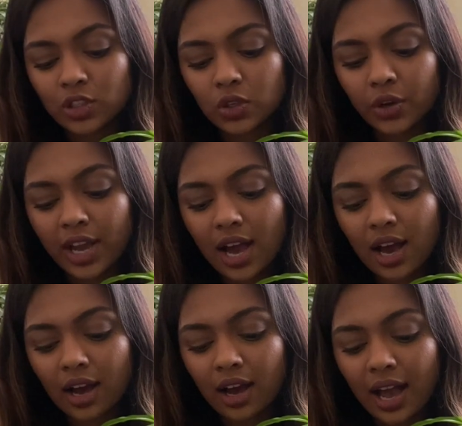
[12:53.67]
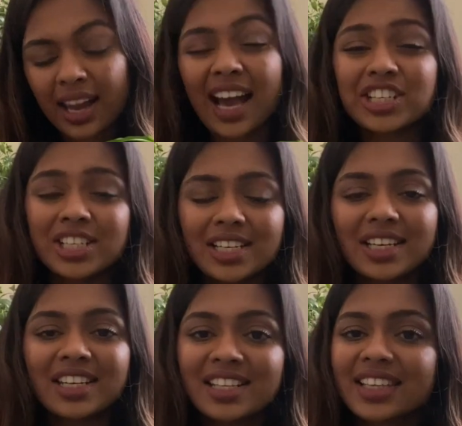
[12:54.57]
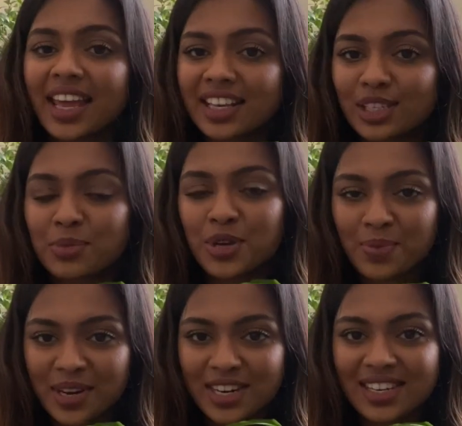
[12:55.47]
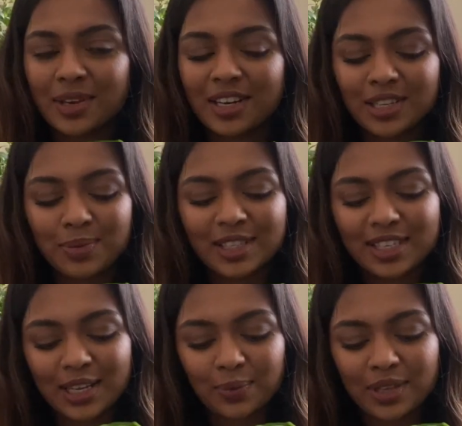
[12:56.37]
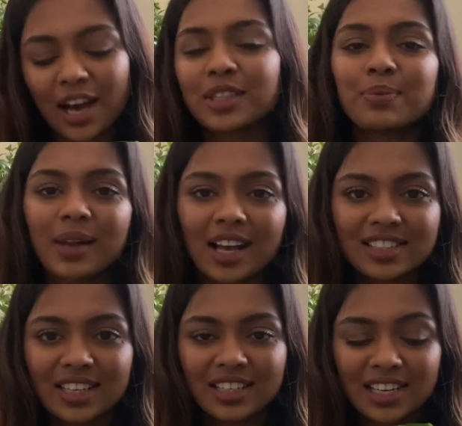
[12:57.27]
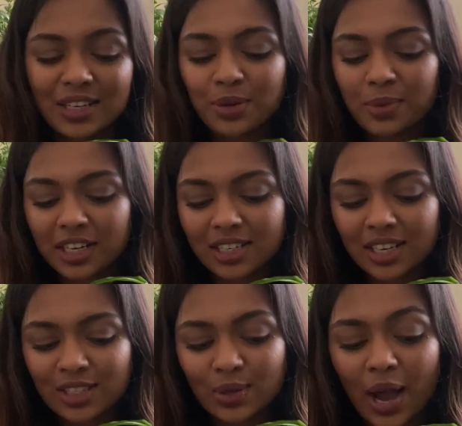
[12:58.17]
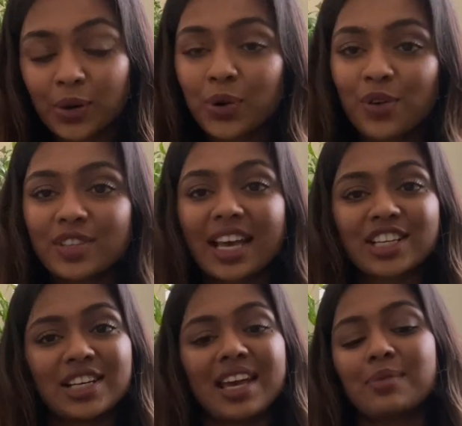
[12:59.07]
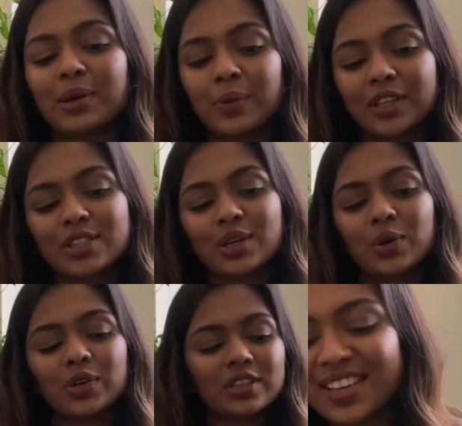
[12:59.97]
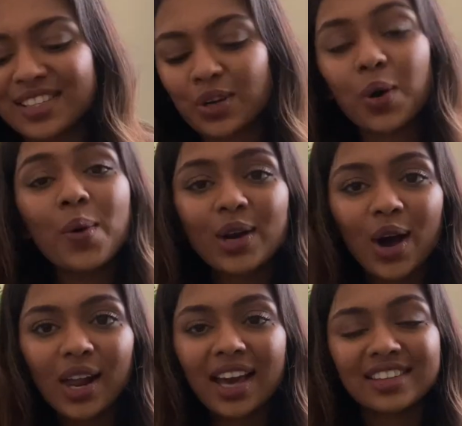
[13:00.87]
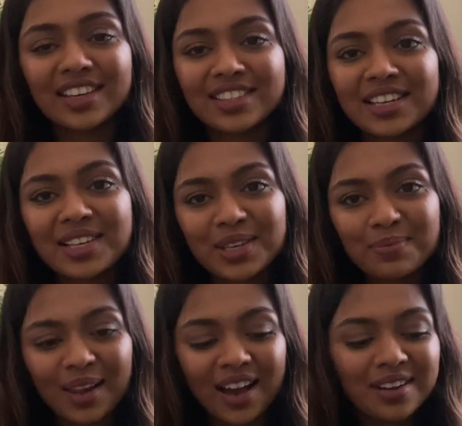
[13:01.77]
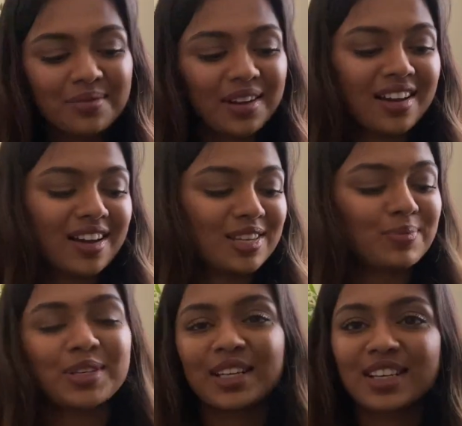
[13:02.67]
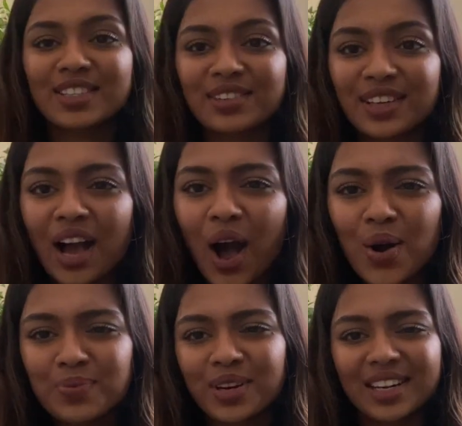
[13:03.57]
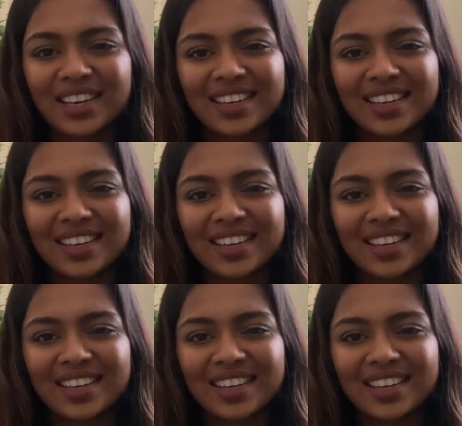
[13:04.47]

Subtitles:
So yeah, and actually it is getting some humidity. It has been sitting with other plants that need humidity, so I don't know if it's actually helping with its growth. So overall, I think it's an easy plant, especially considering how pretty